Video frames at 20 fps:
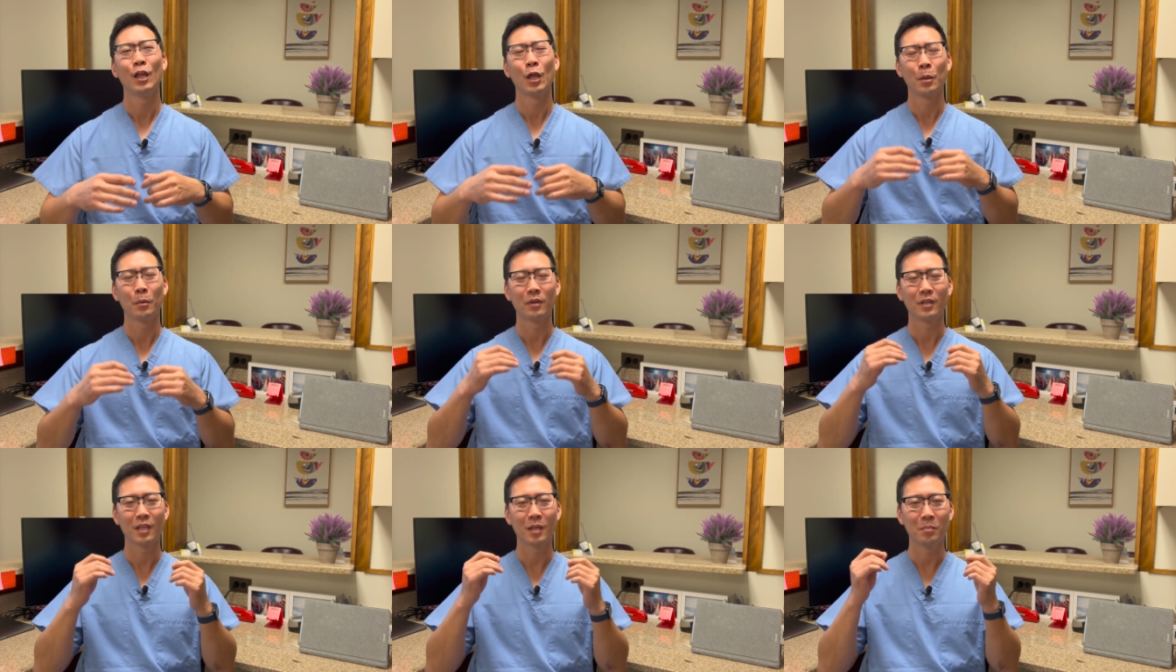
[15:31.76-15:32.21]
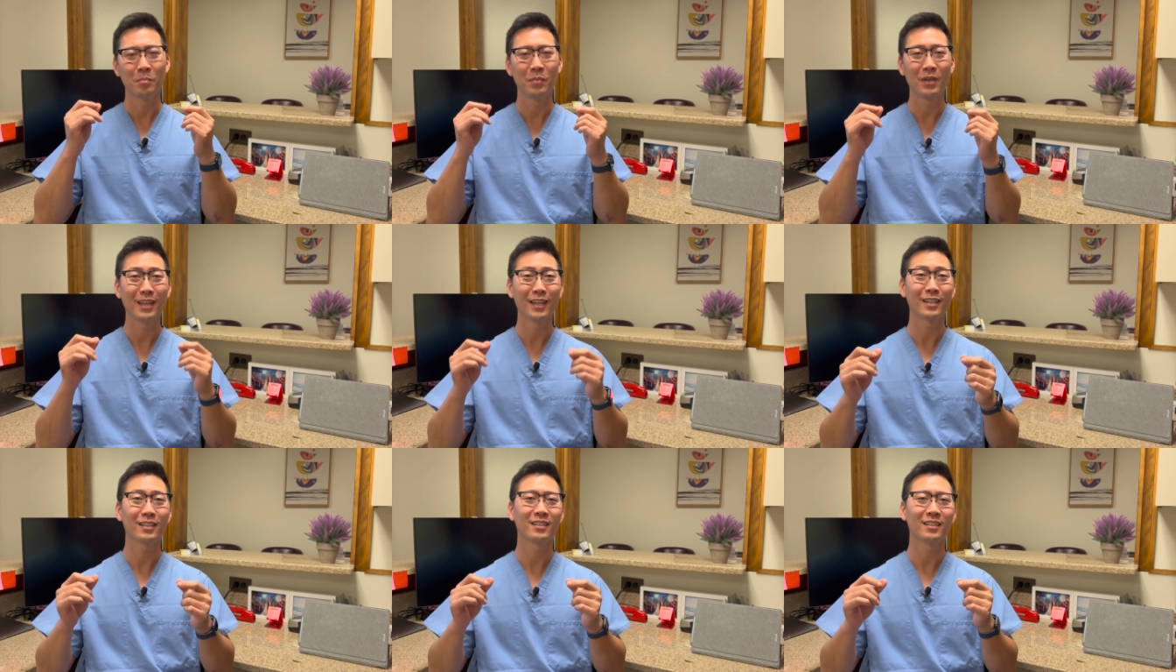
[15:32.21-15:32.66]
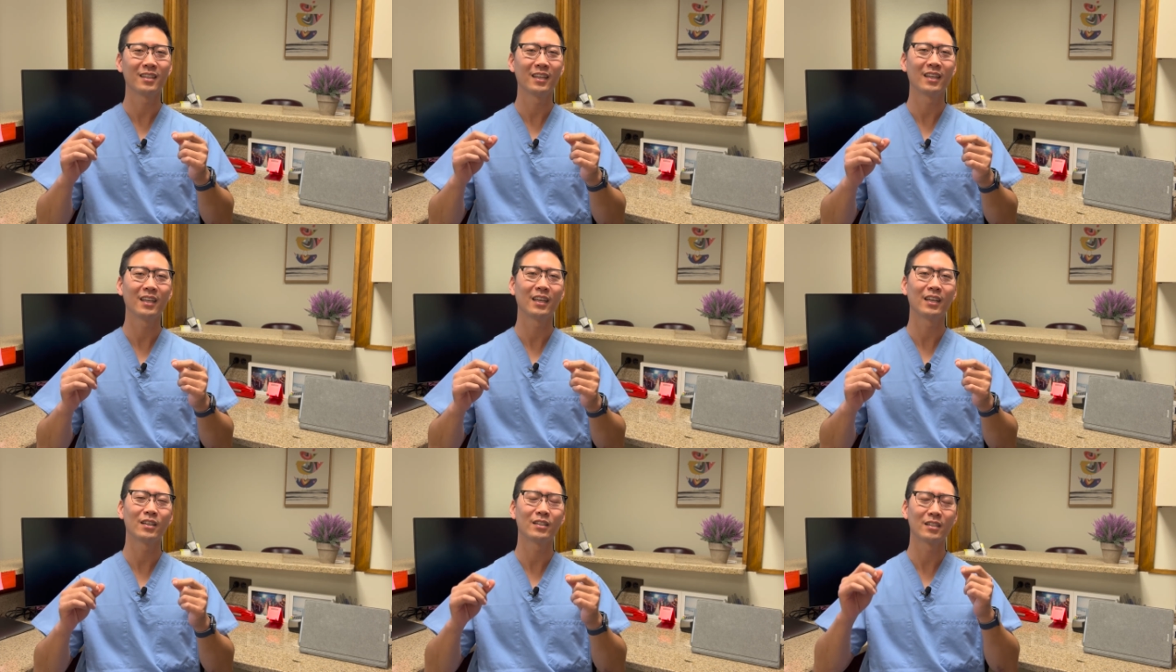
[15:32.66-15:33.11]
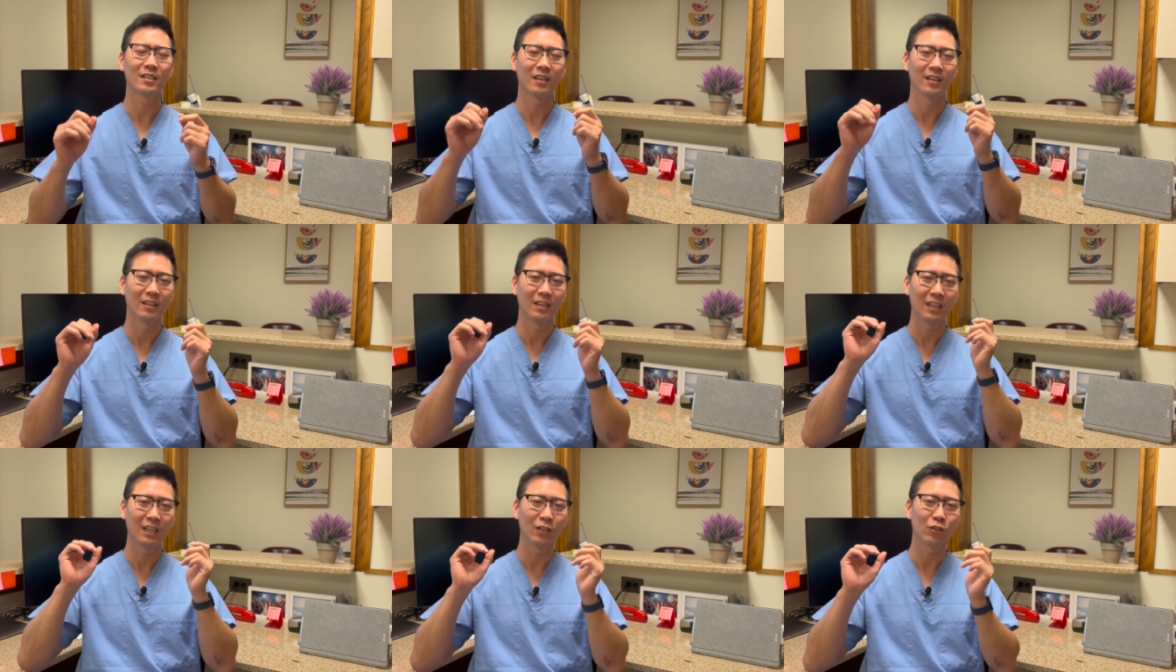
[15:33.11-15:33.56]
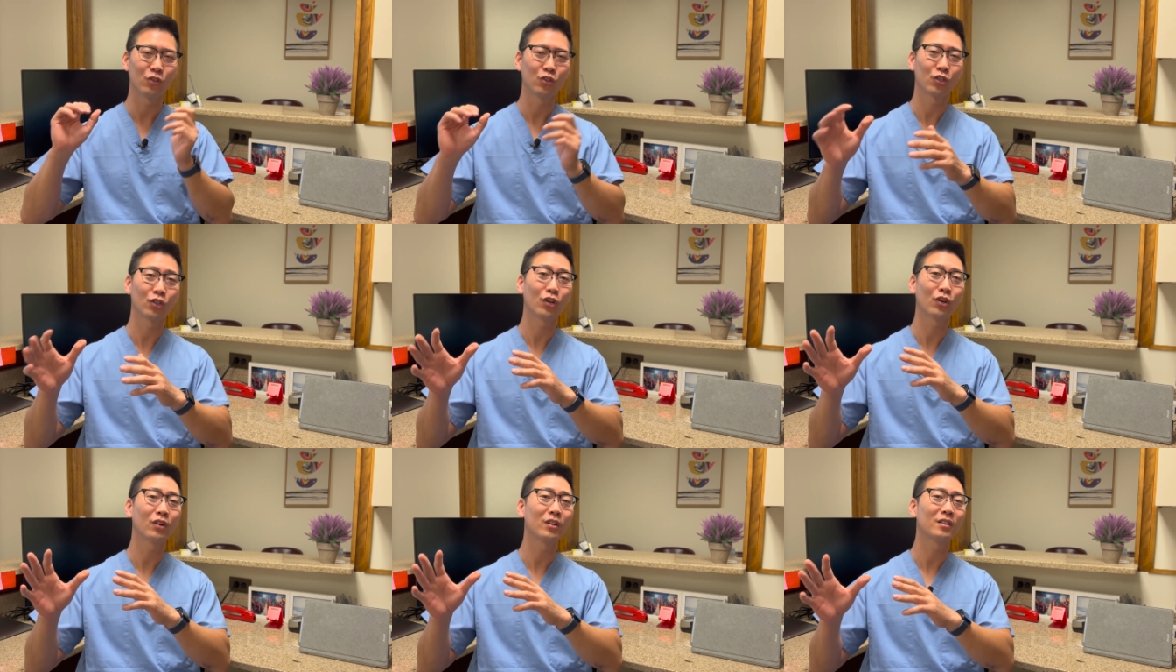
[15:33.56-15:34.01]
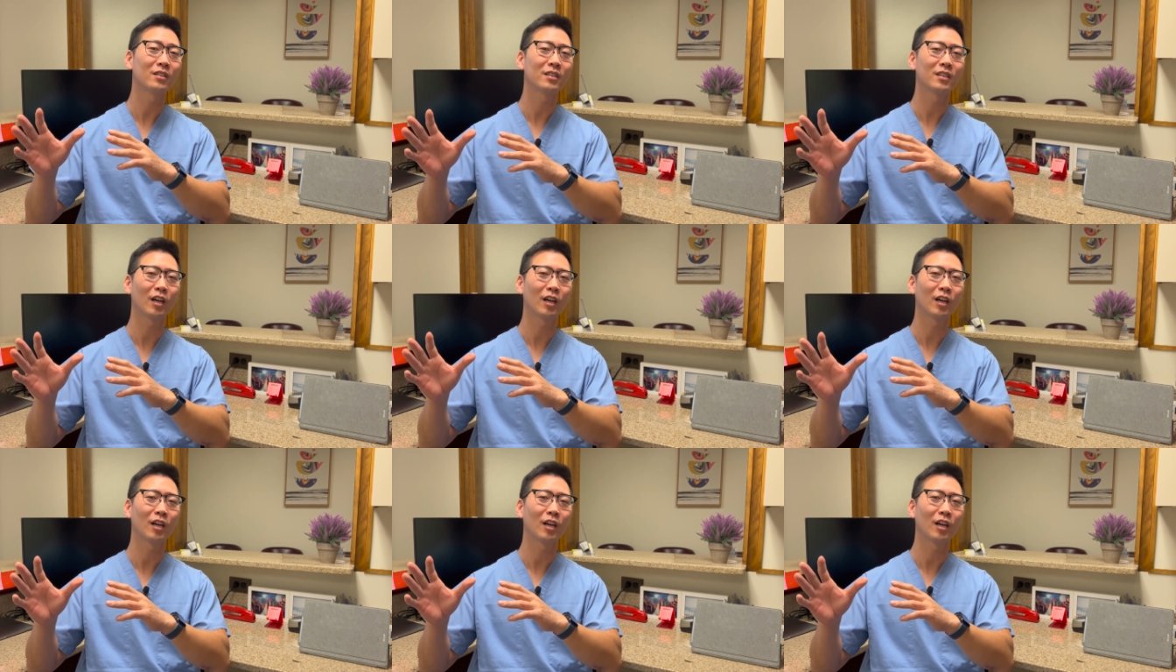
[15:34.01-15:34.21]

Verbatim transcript: but the biggest thing is the insurance